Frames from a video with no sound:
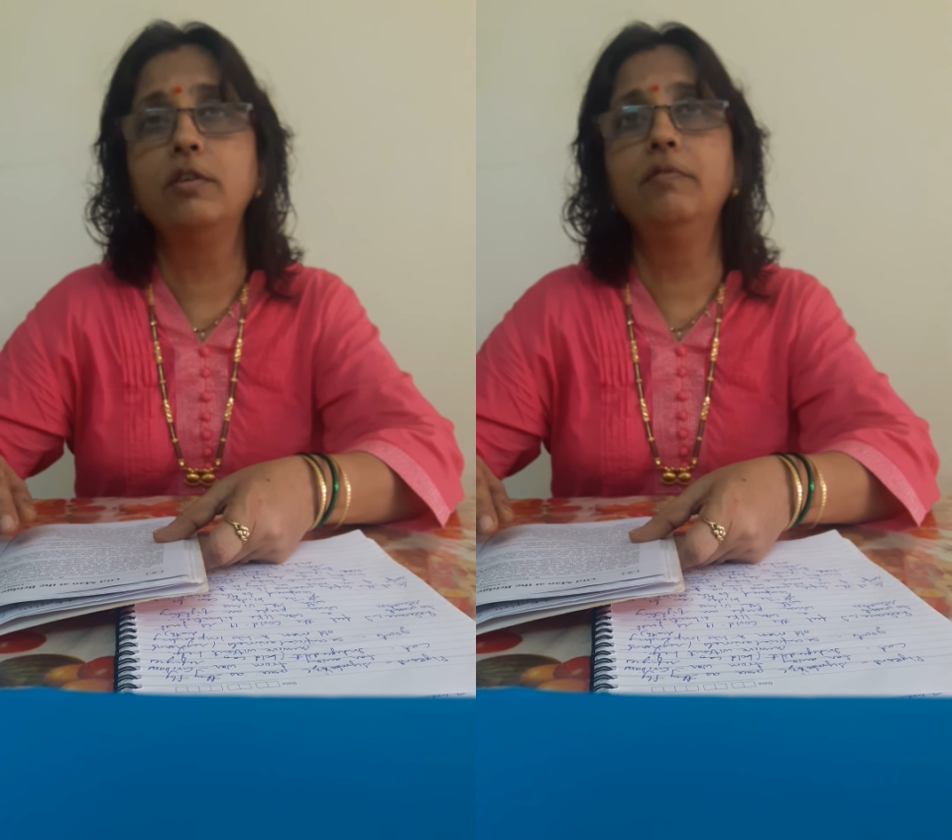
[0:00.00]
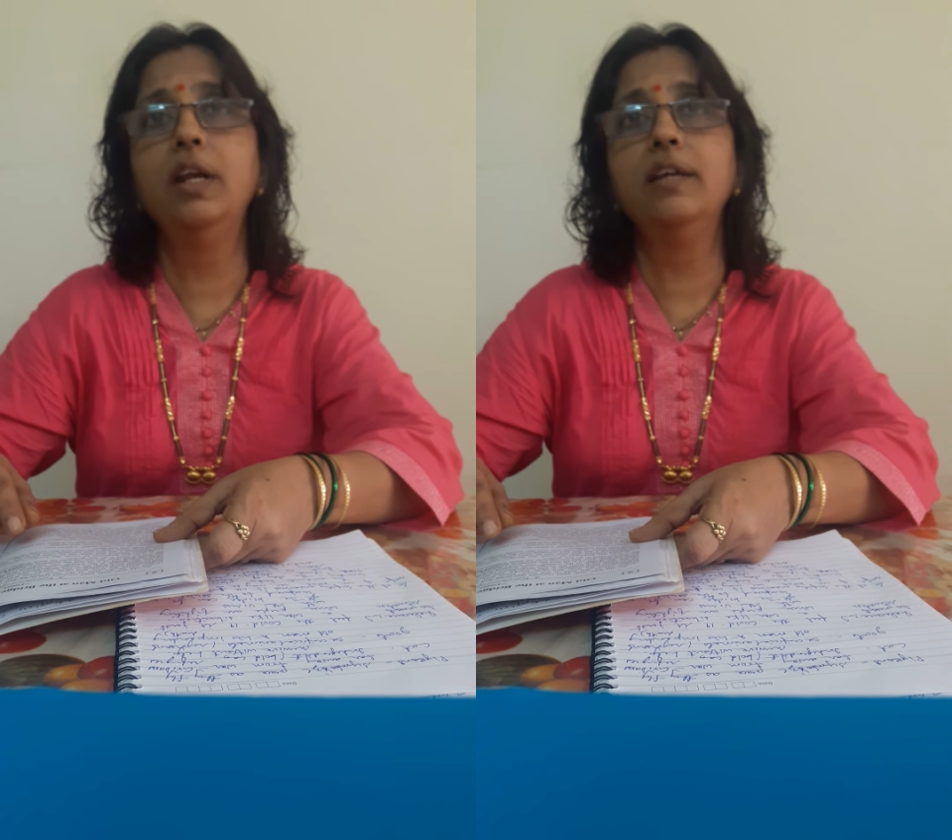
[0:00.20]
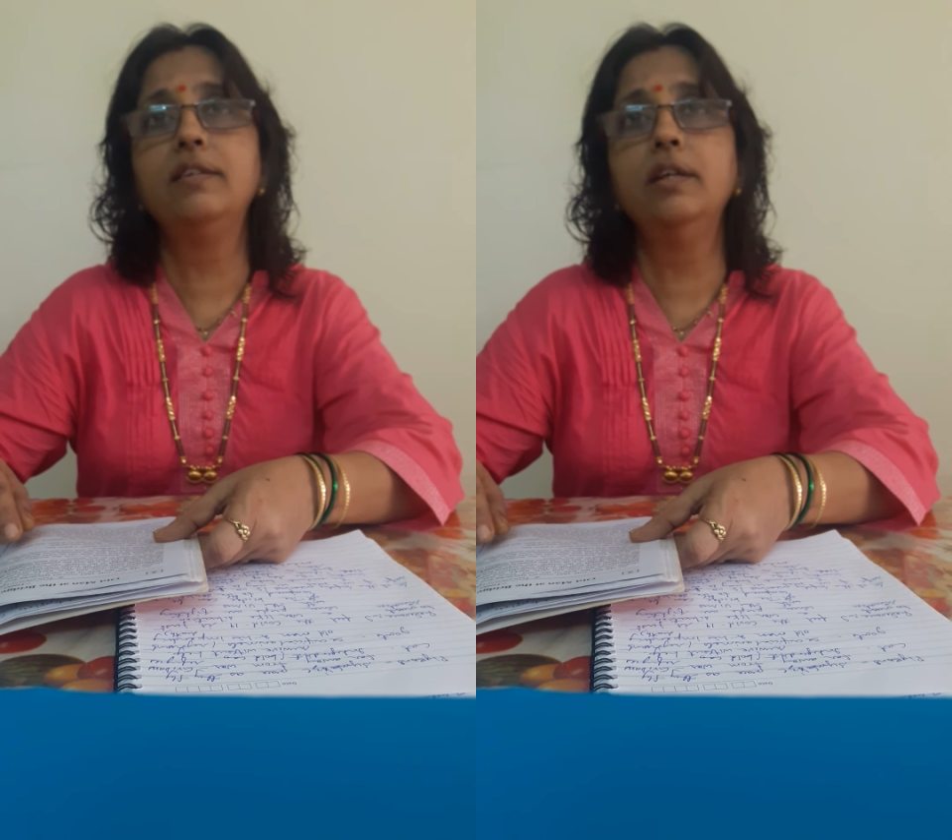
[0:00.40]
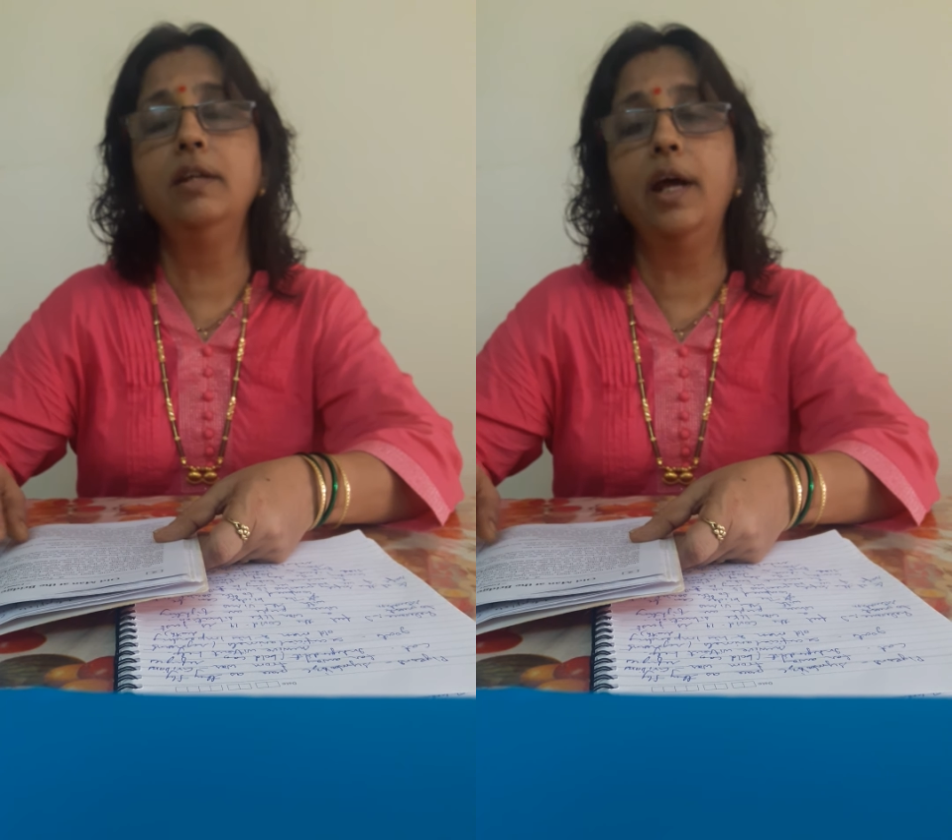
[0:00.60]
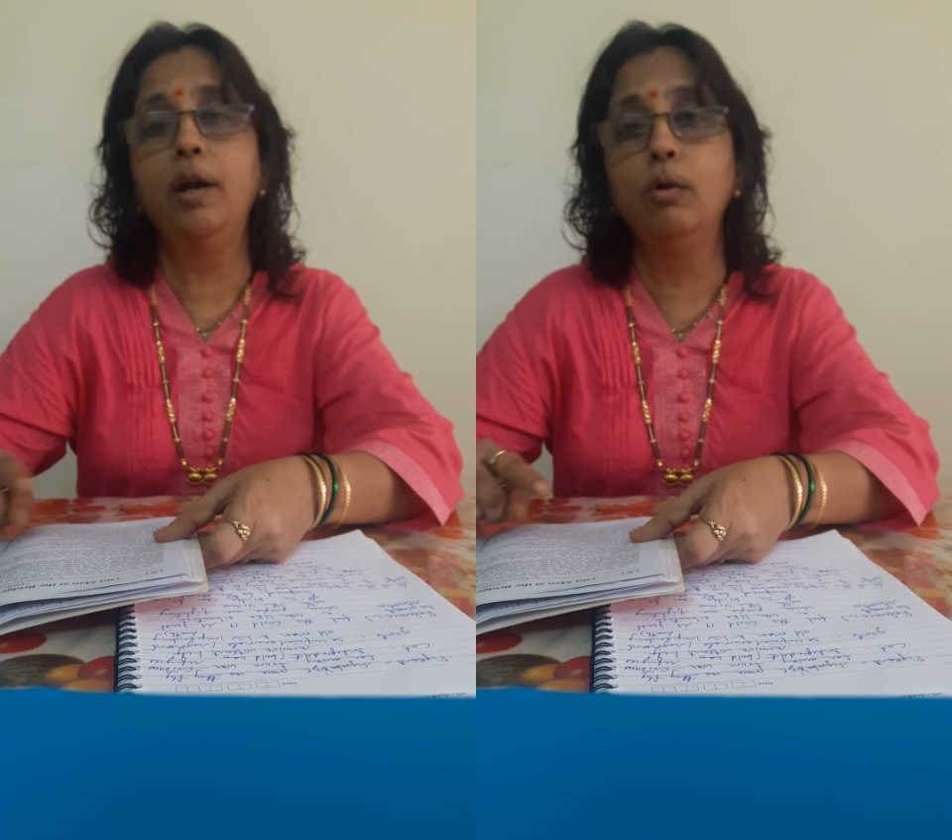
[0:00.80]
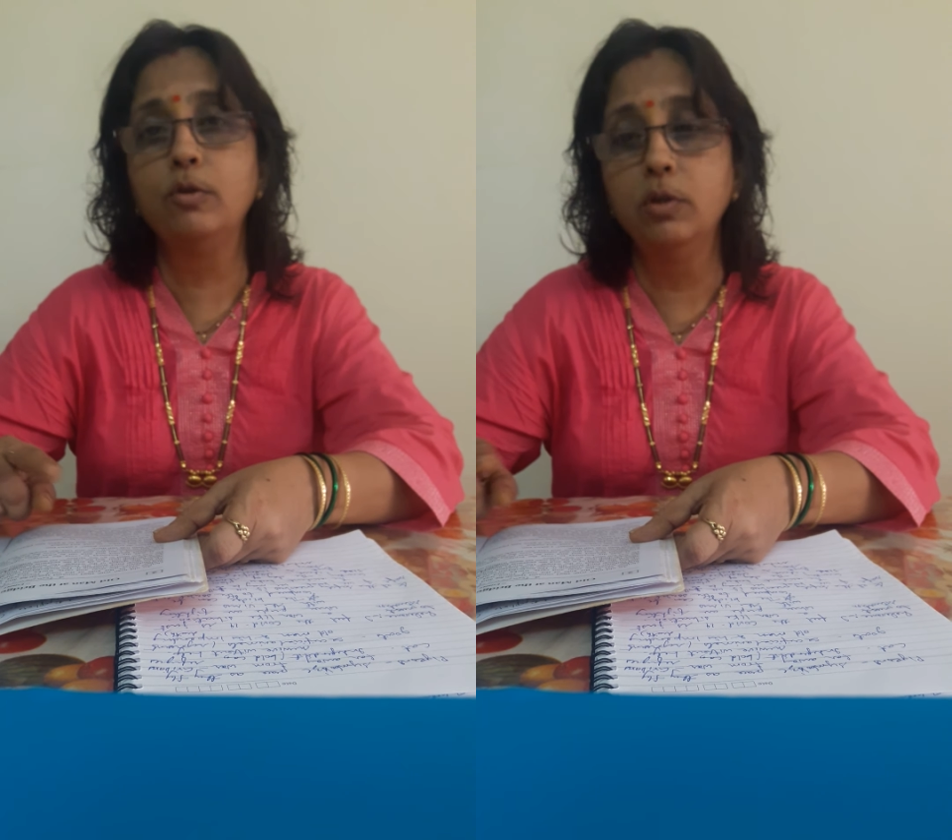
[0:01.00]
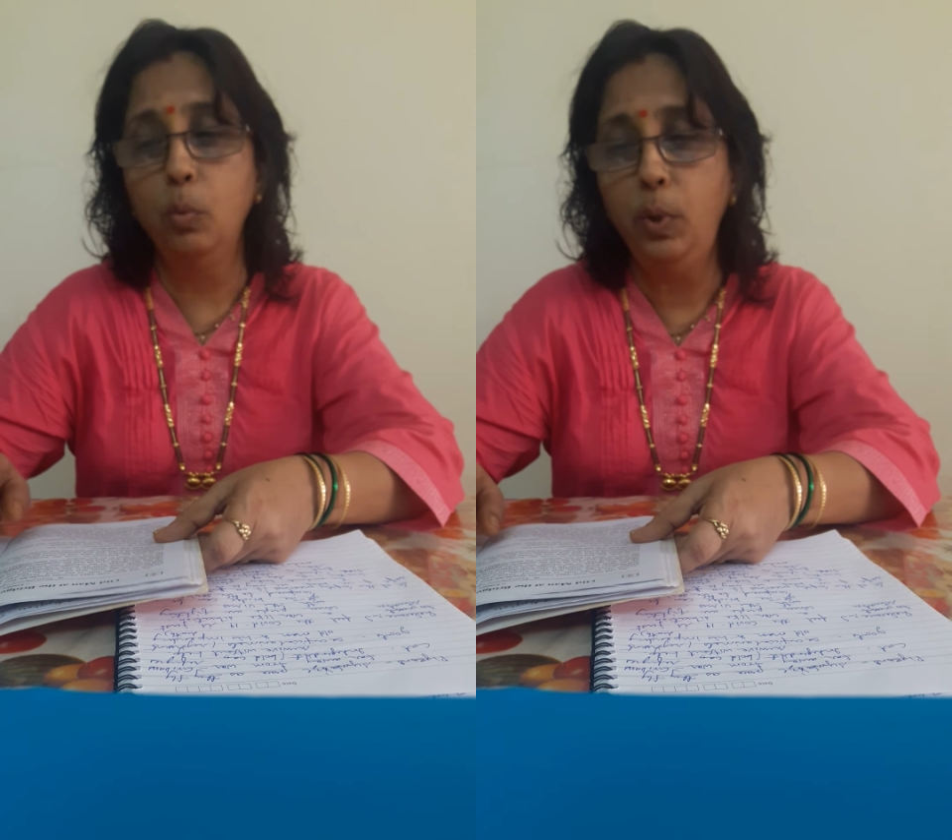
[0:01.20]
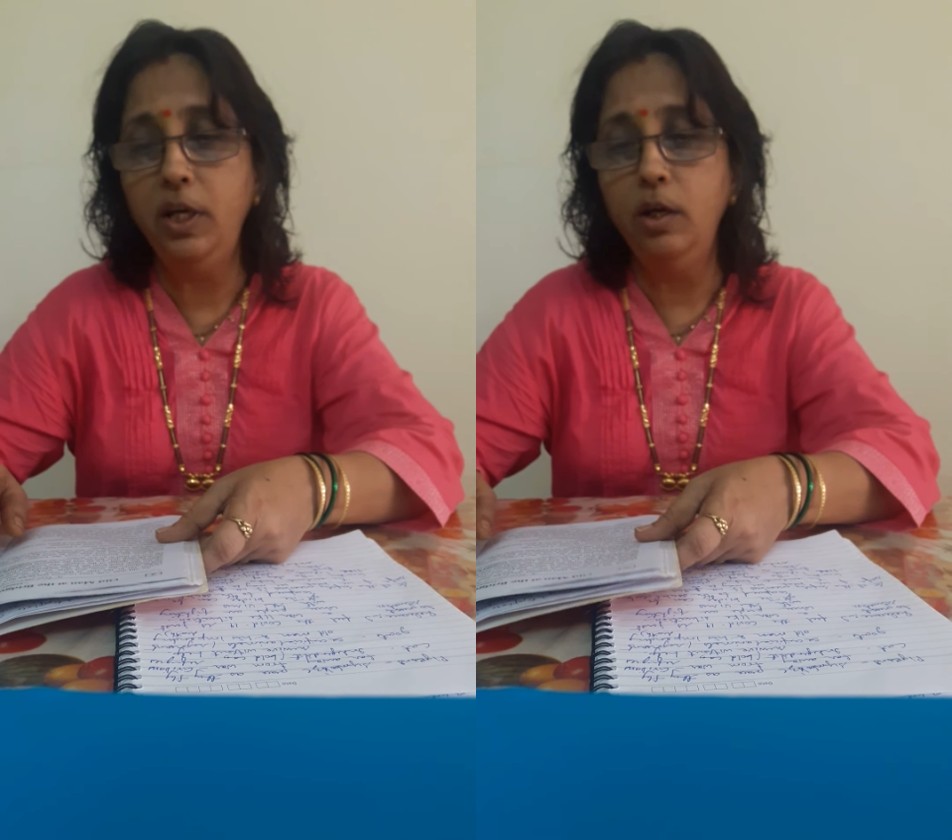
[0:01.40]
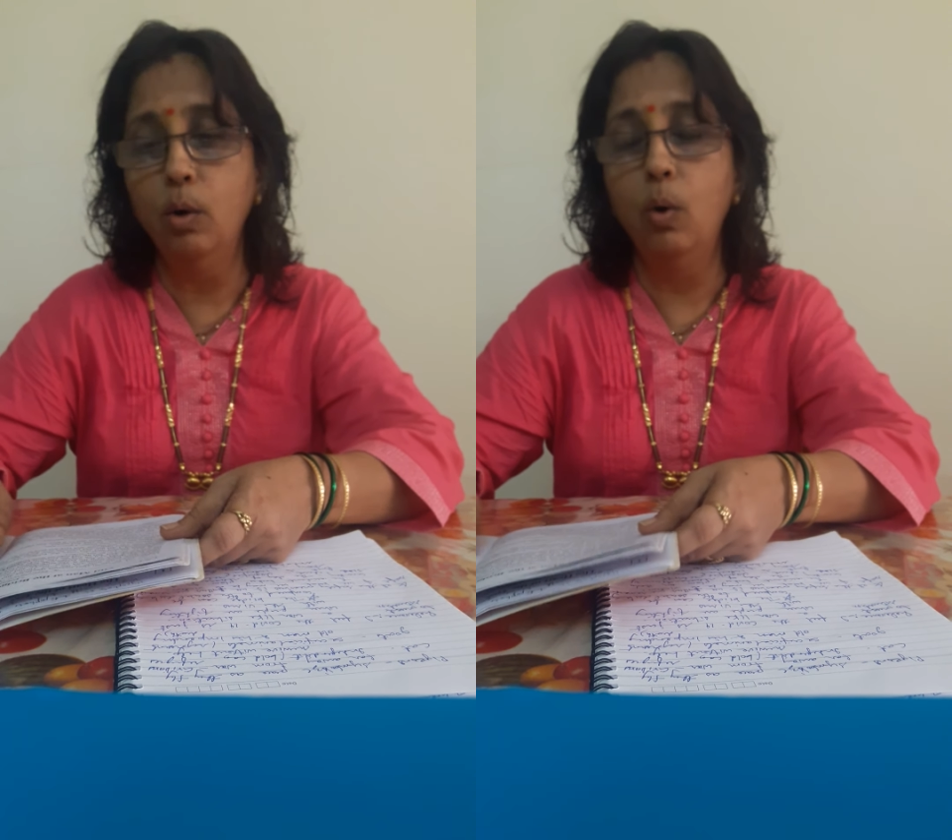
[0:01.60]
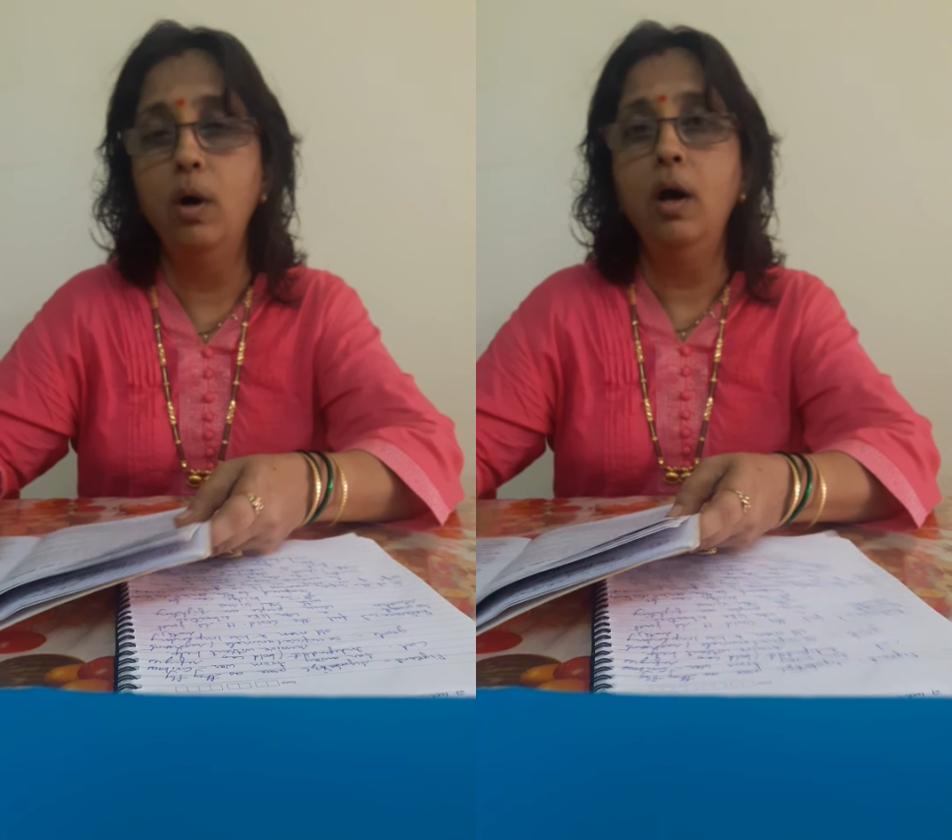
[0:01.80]
of the lesson and also the
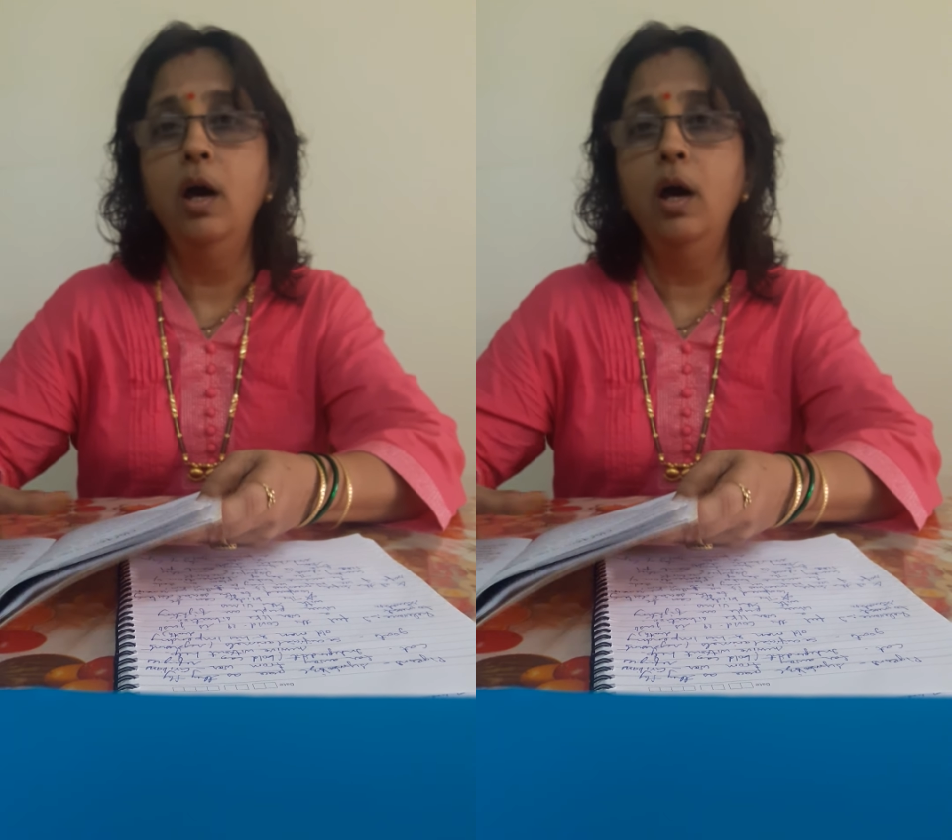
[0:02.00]
video.